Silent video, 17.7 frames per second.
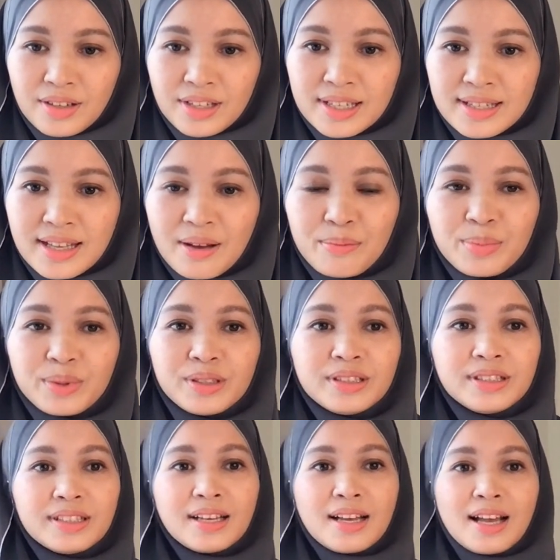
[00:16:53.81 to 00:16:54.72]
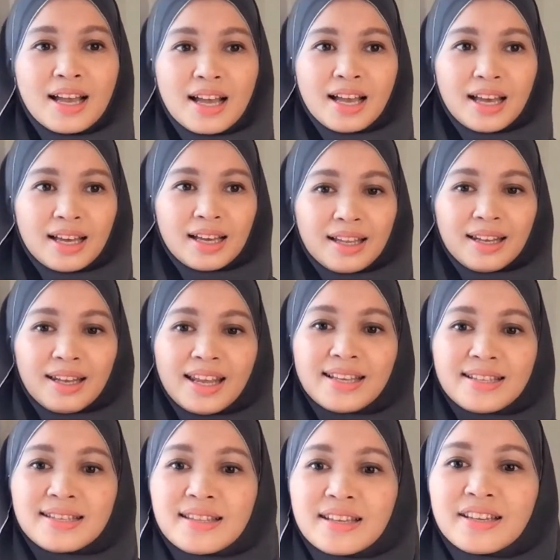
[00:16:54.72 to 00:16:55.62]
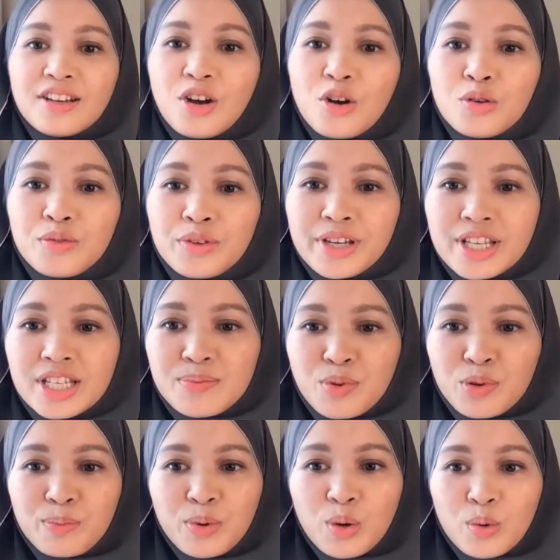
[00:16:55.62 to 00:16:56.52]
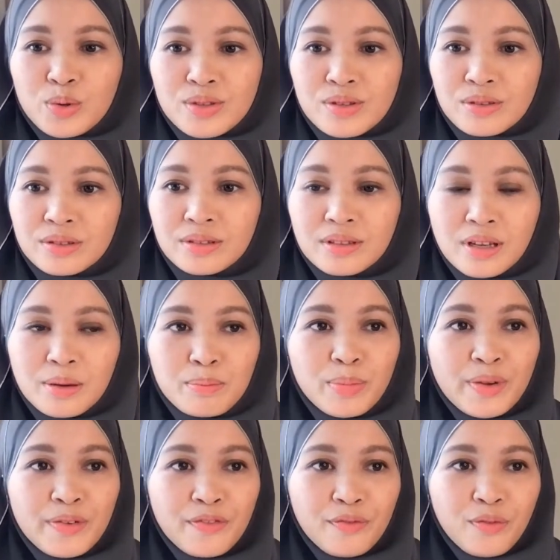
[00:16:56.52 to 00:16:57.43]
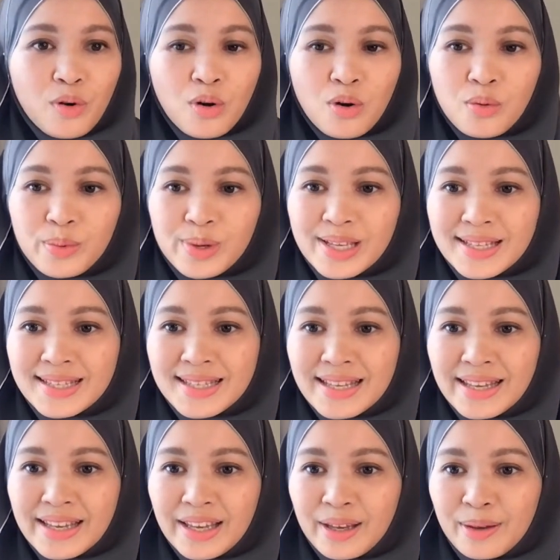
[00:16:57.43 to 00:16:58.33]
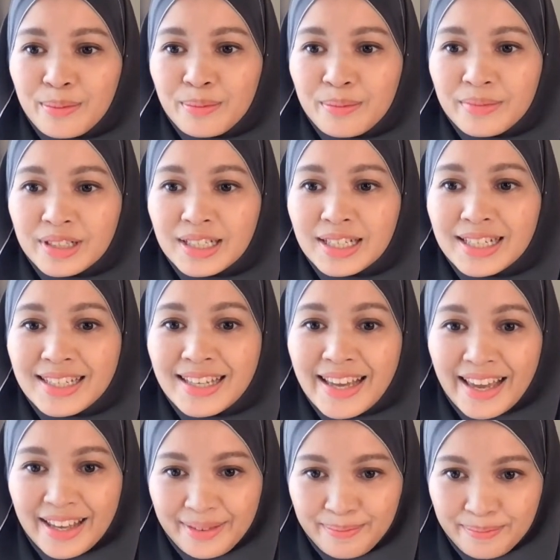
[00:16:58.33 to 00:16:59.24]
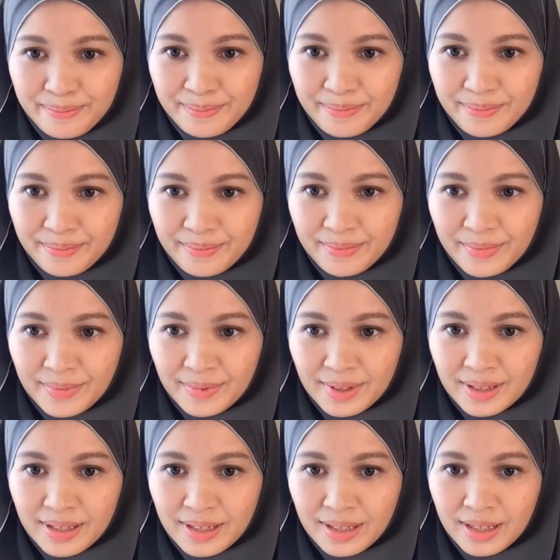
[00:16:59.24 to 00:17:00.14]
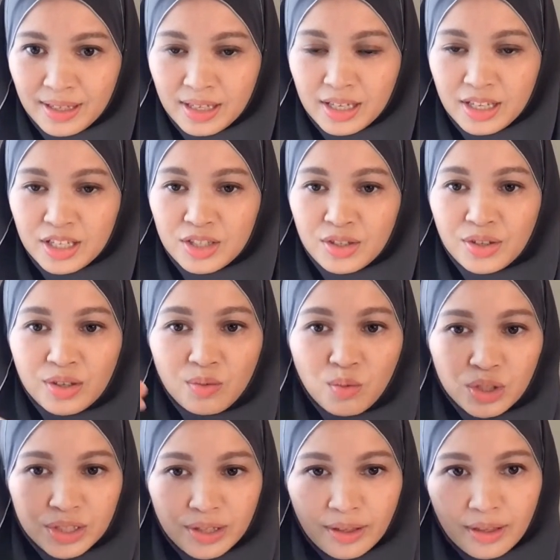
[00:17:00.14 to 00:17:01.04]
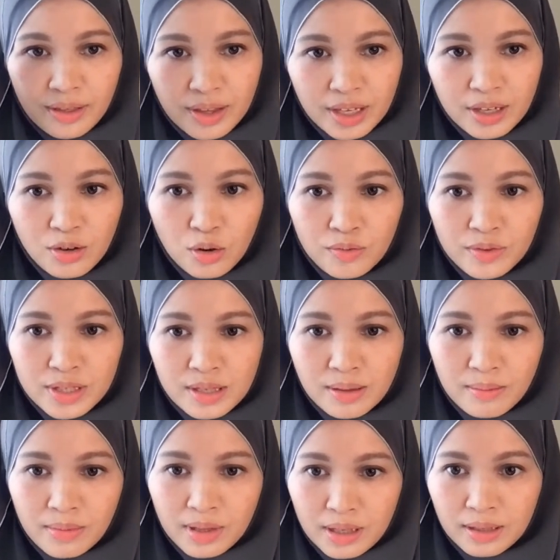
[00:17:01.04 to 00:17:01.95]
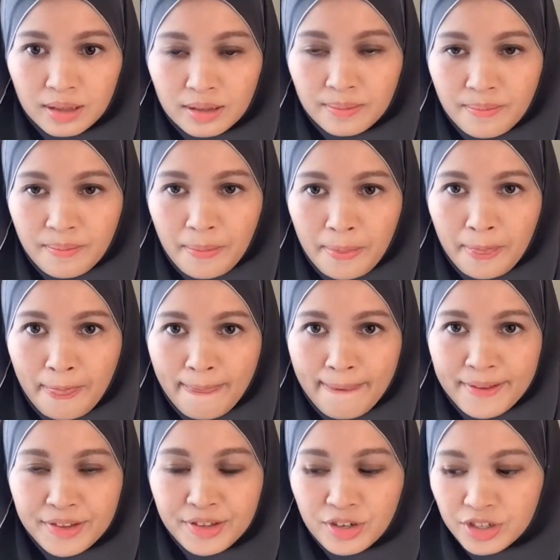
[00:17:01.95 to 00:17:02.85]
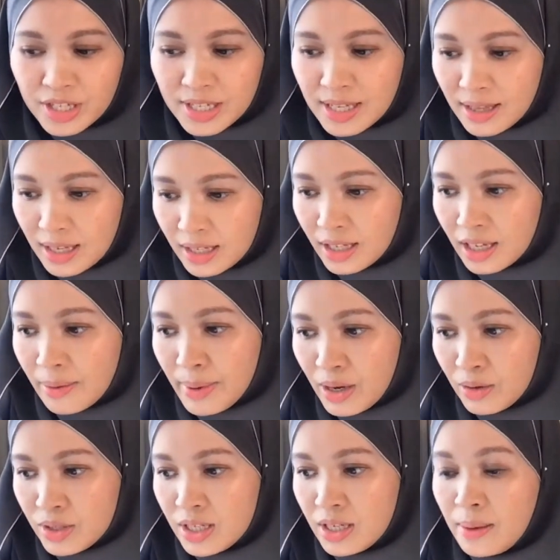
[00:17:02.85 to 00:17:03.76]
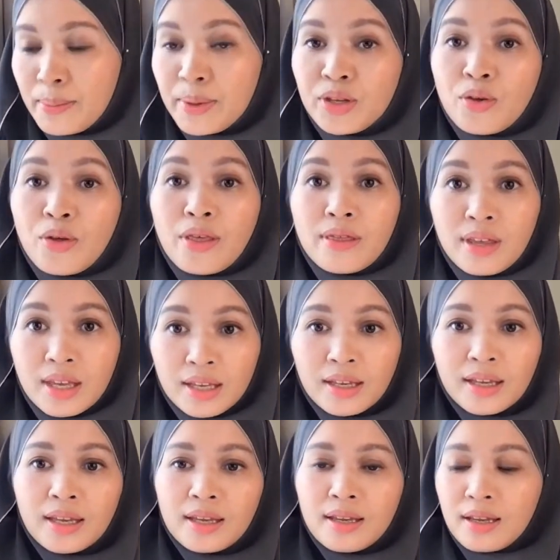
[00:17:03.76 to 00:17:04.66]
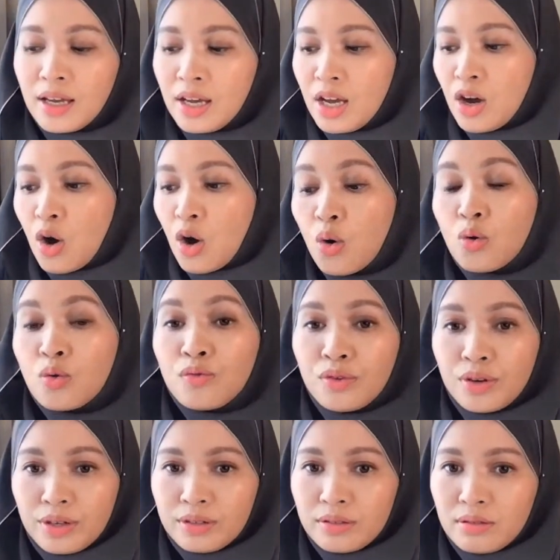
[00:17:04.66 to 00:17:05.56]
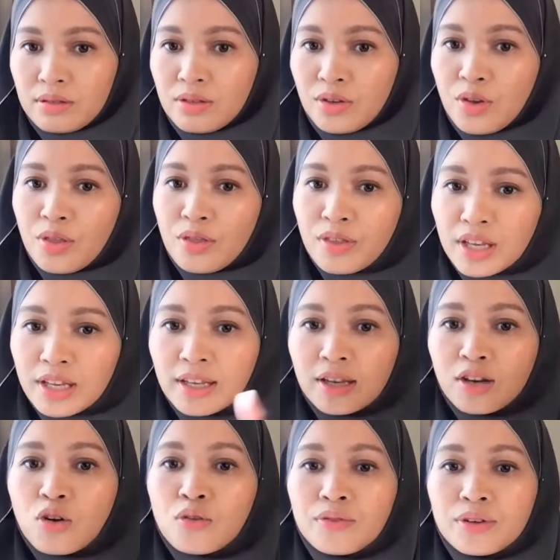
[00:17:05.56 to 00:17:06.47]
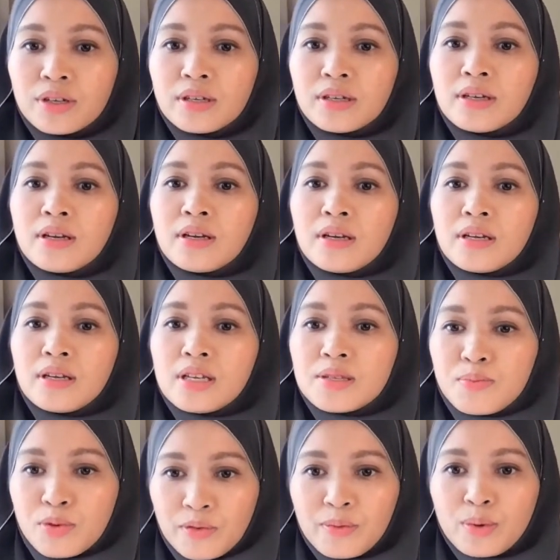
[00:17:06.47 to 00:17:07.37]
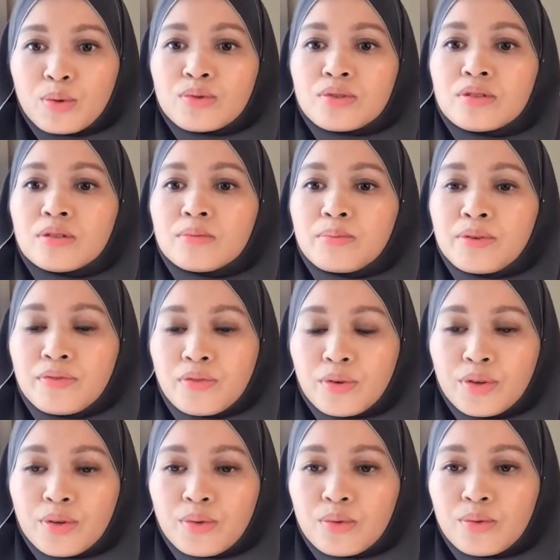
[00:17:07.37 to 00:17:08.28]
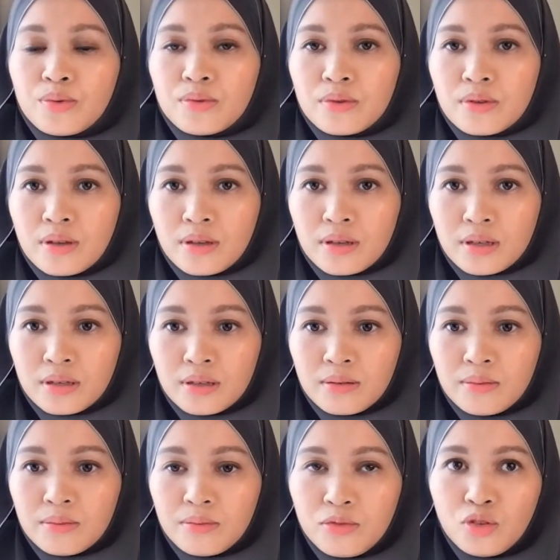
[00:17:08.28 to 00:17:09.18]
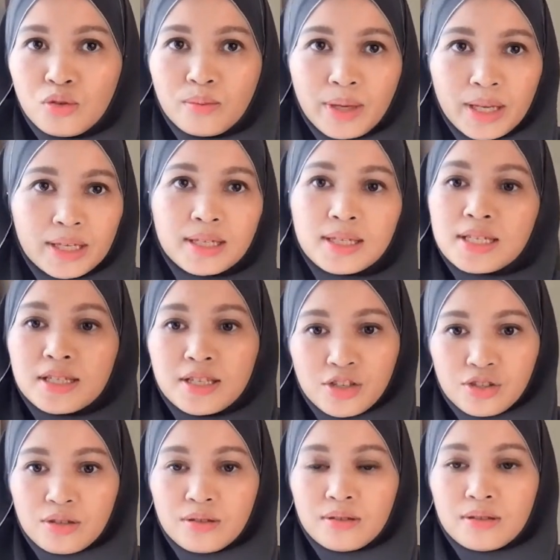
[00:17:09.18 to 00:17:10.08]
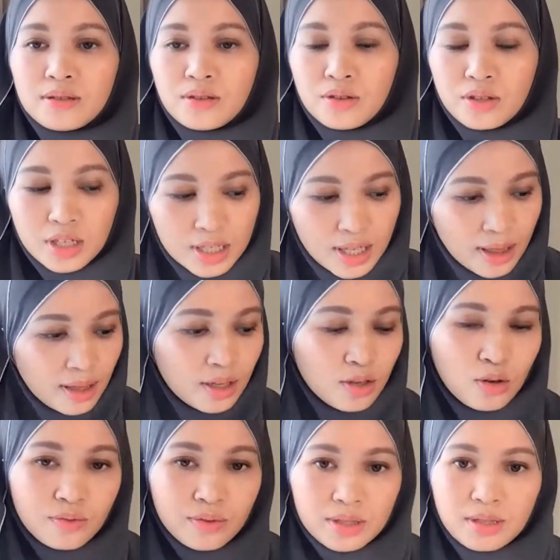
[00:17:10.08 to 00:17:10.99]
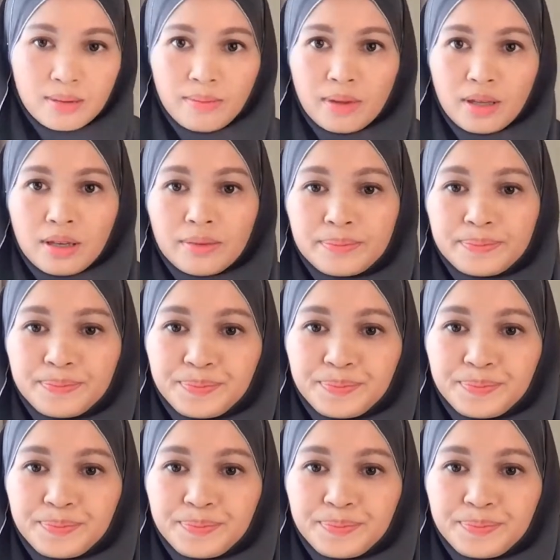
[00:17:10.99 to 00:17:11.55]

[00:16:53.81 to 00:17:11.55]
Example, let's think over his proposal before we see him again. So you want to think over something. You're not just thinking about it, but you're thinking over. So you're thinking over his proposal before you make a decision. So you need to think over something.